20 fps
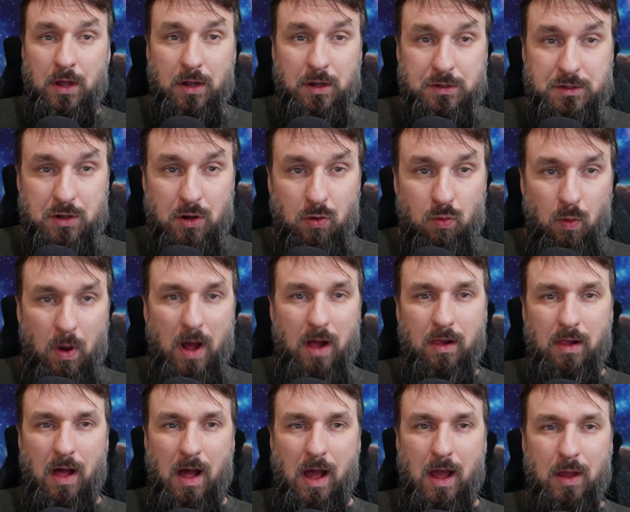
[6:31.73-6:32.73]
So
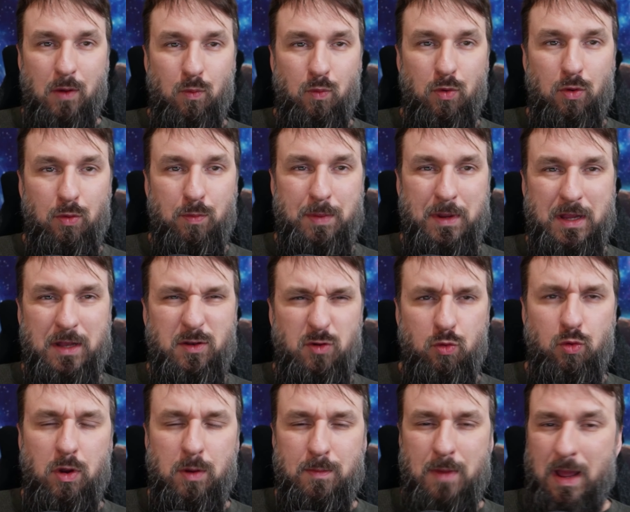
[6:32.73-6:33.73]
while I will be
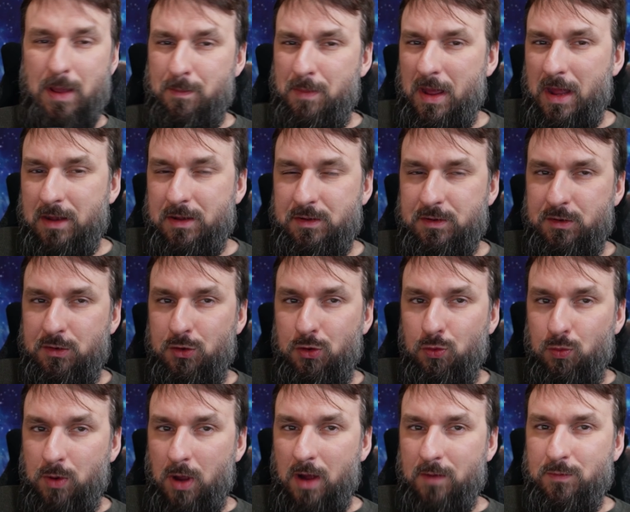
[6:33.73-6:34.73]
doing my best
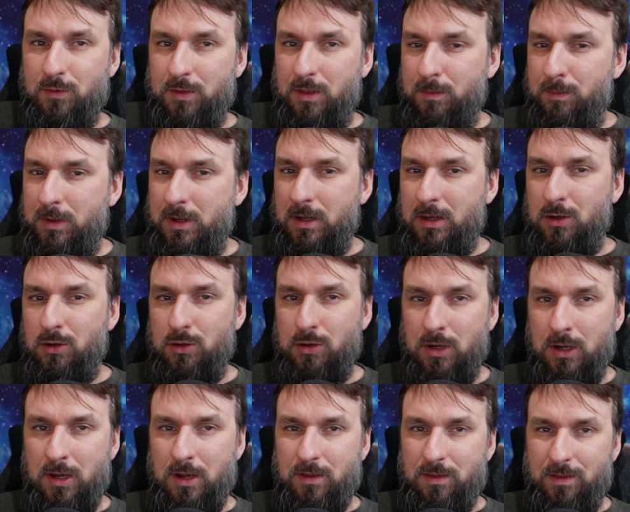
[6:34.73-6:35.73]
to cover them here,
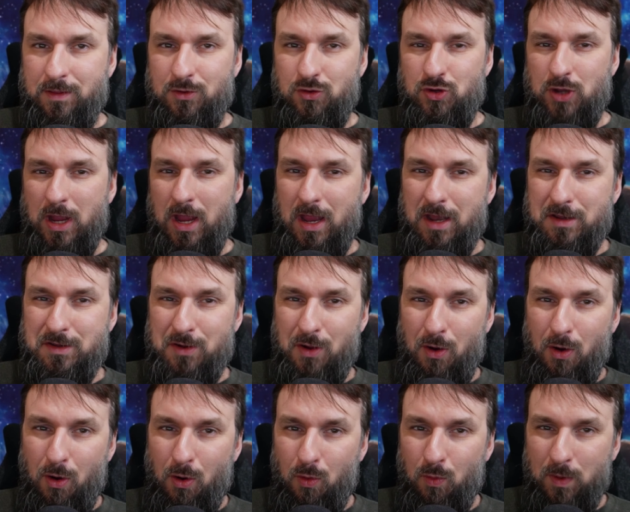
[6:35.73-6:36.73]
the chance
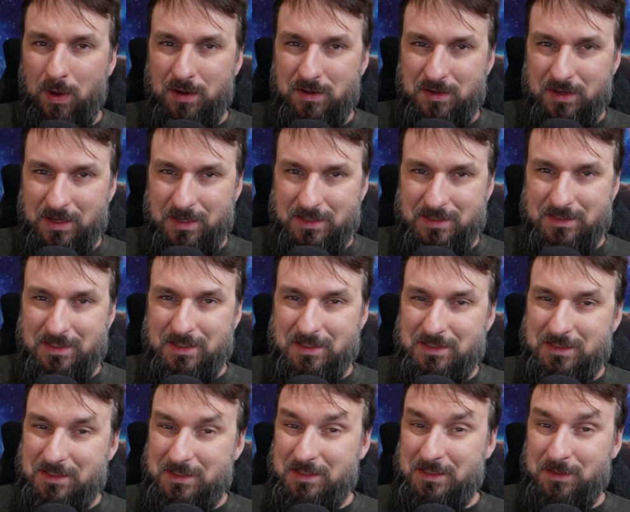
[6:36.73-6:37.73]
always
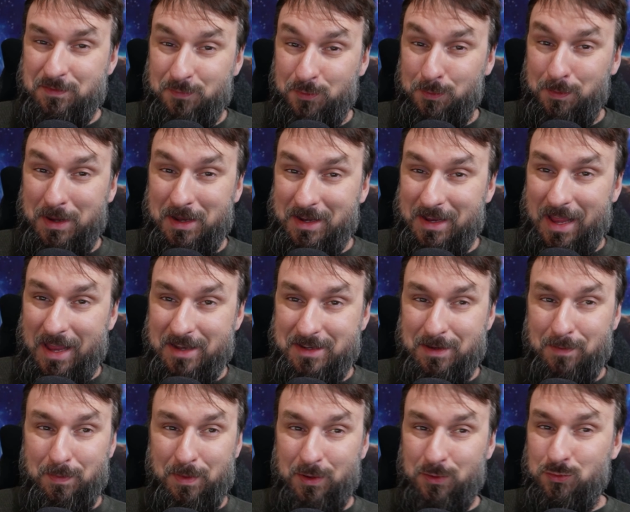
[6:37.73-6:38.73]
exists for me to get
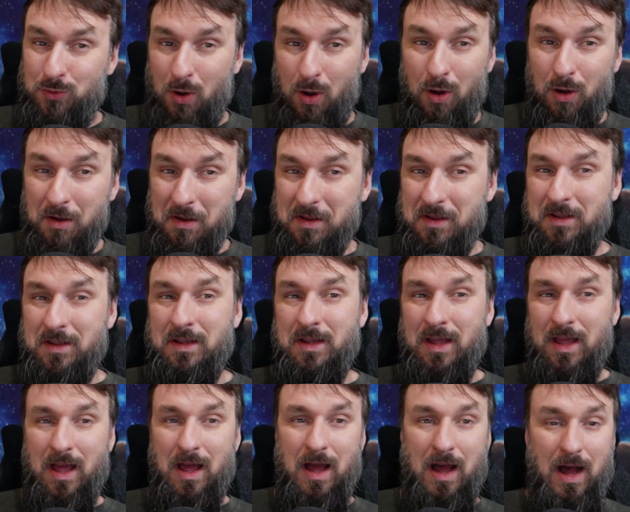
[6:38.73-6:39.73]
something wrong,
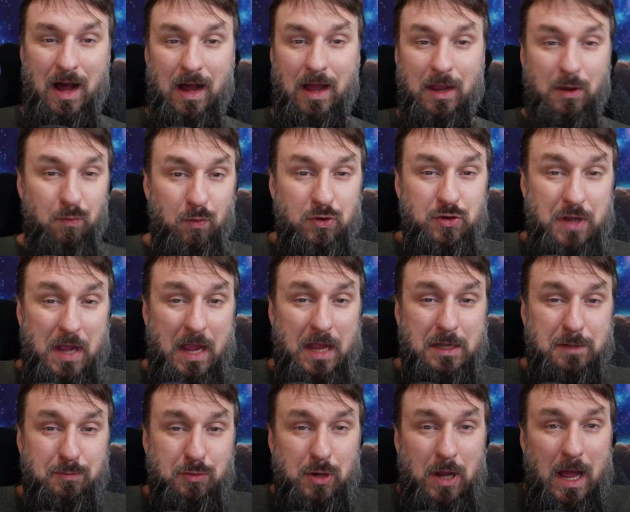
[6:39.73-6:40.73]
in which
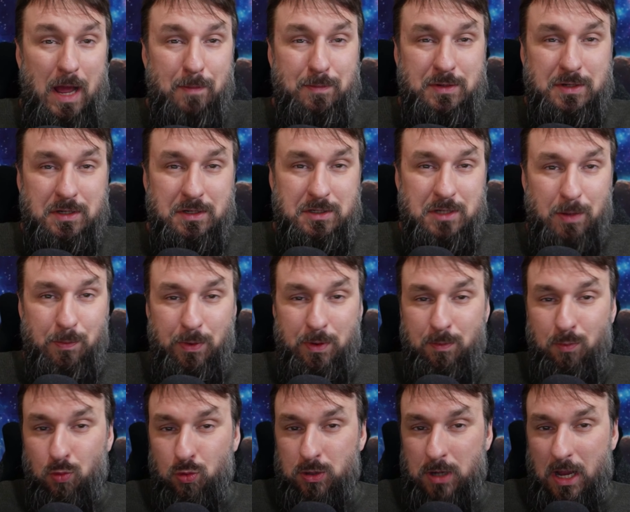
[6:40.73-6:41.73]
case perhaps someone
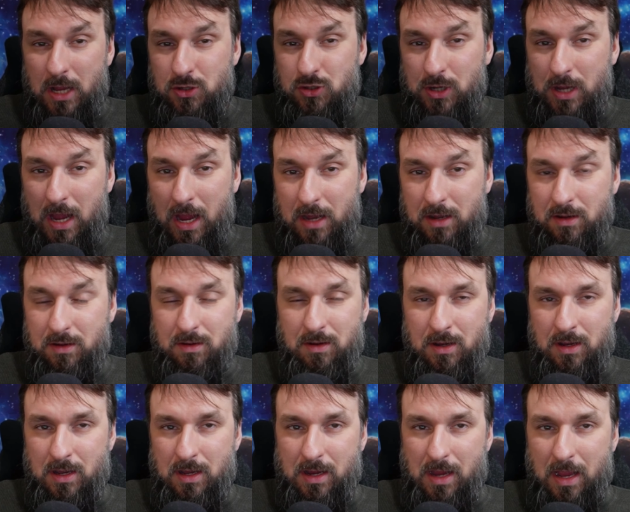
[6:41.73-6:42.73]
more educated
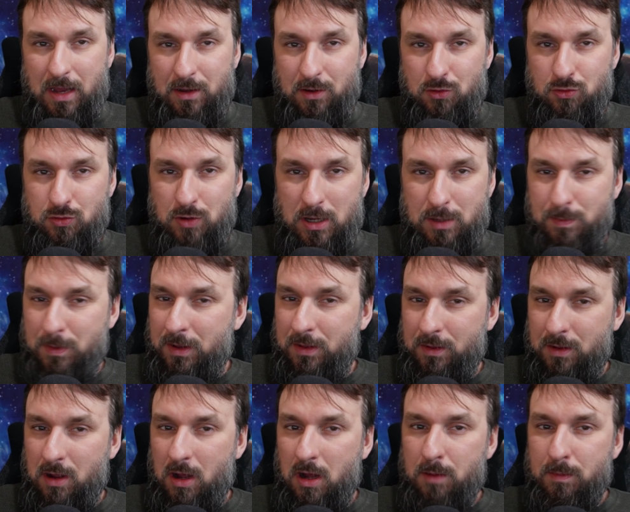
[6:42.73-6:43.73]
can correct me in
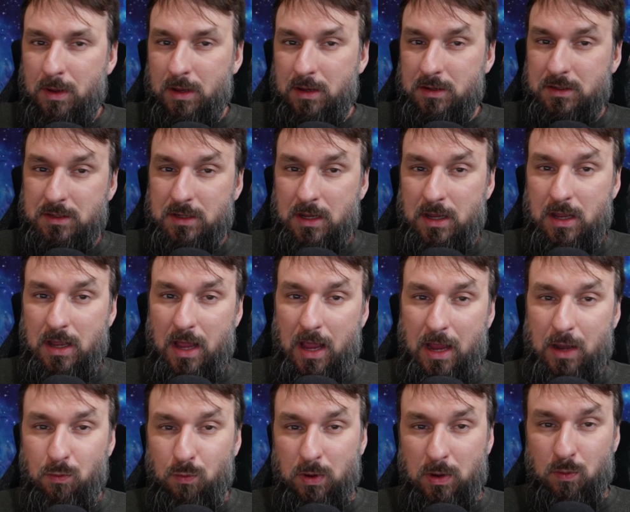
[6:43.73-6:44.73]
the comments,
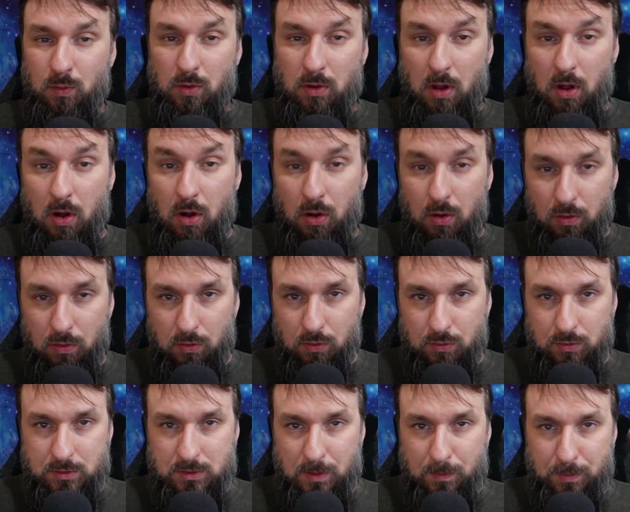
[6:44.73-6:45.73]
and we will all
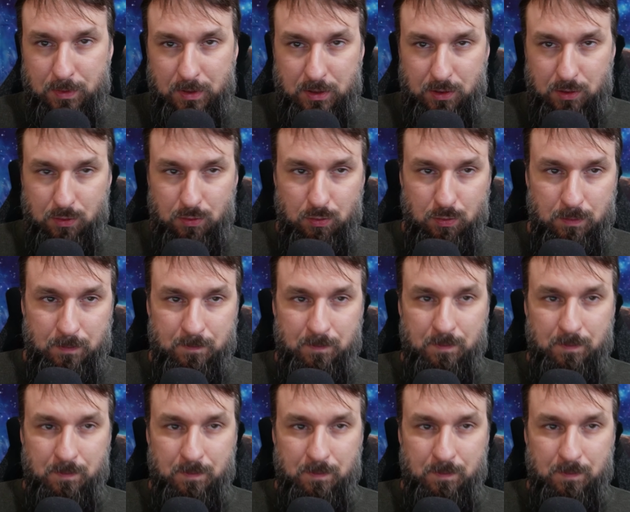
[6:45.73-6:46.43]
learn something new.